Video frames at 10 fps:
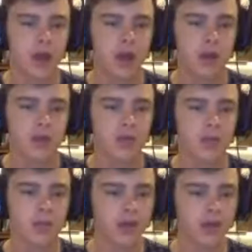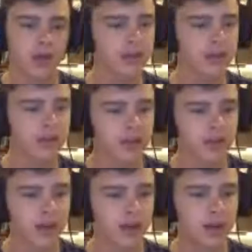I'm probably
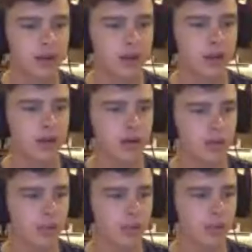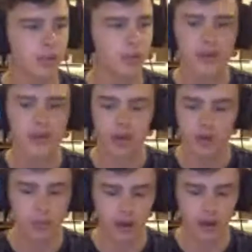under-exaggerating on purpose,
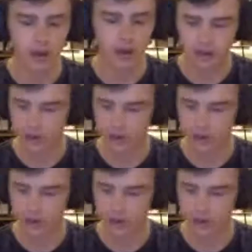but